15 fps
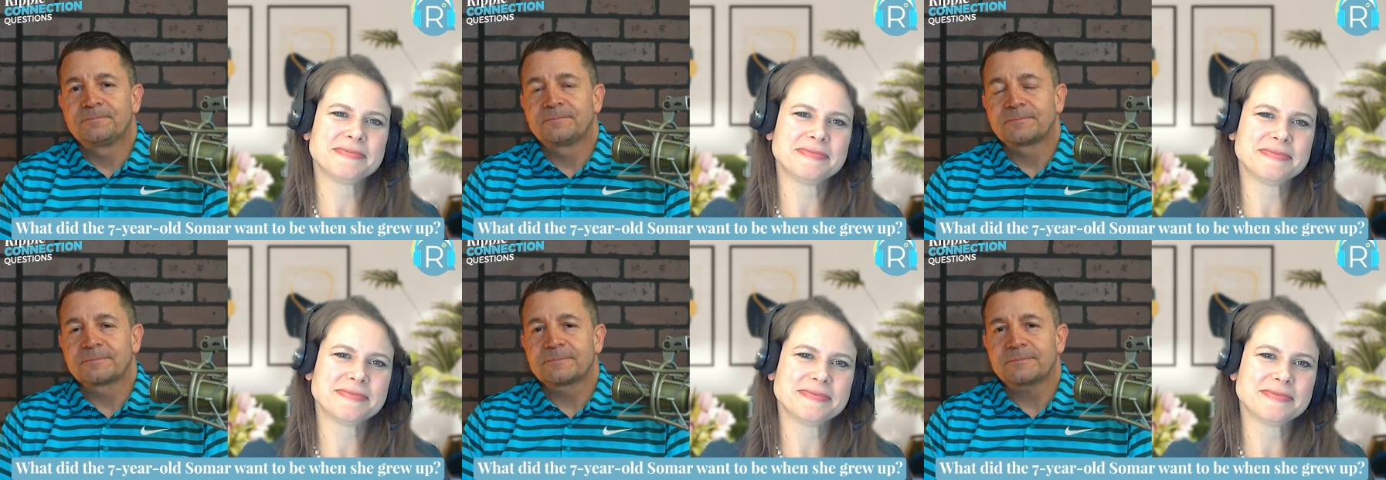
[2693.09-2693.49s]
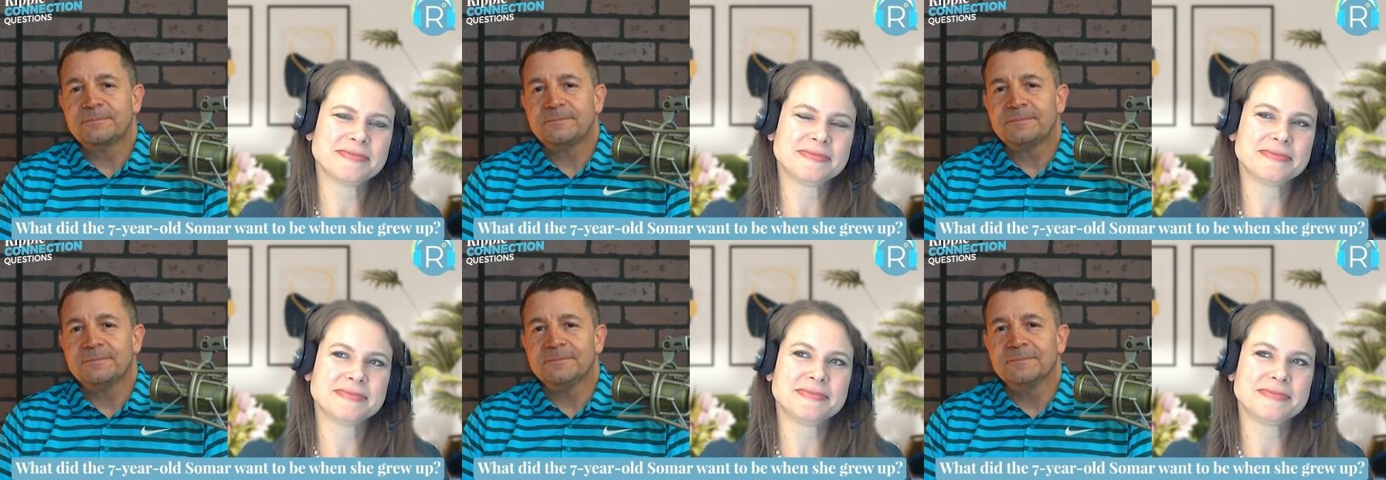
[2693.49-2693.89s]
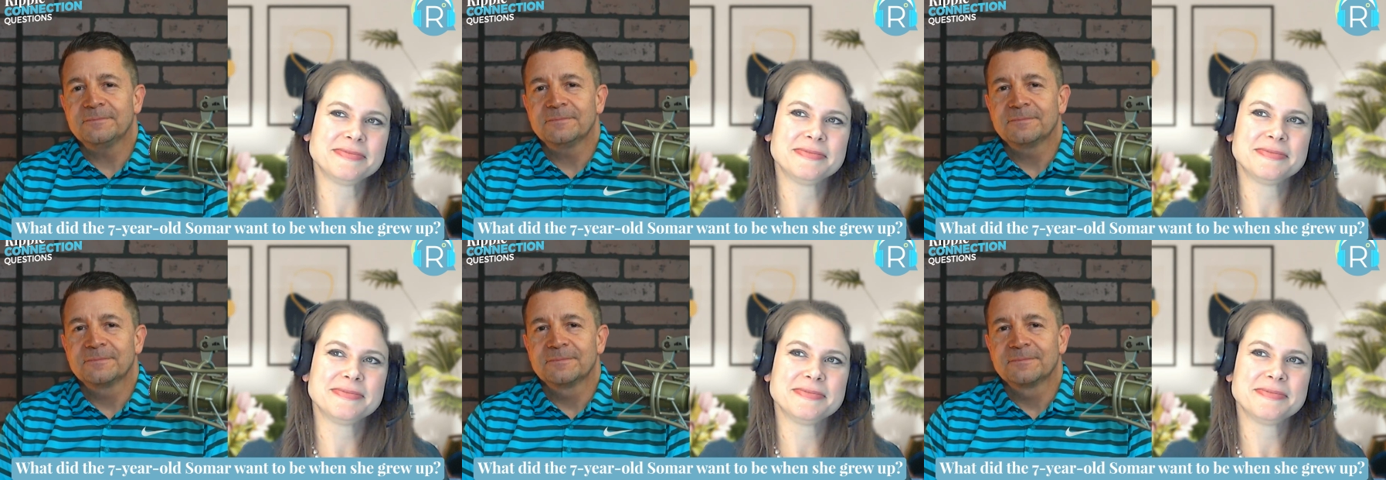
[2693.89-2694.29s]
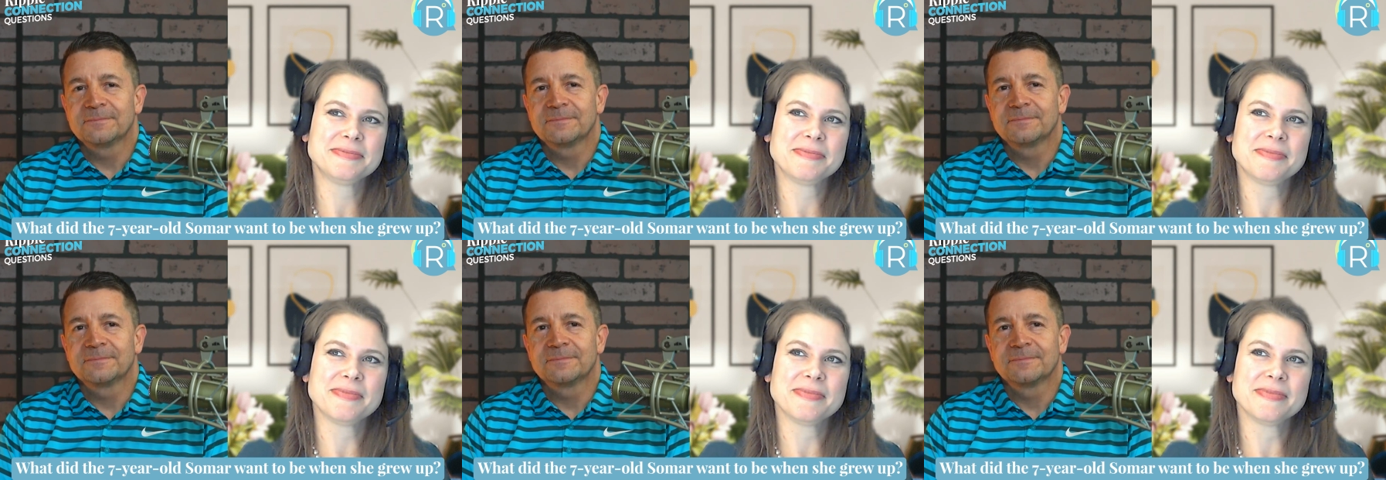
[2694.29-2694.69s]

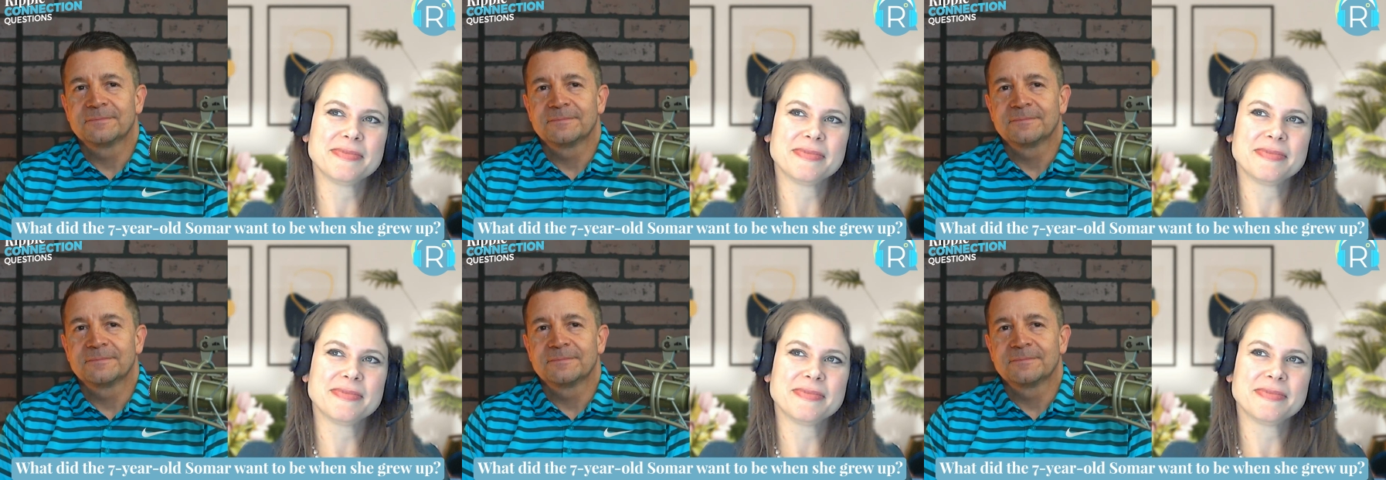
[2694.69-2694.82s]
[no speech]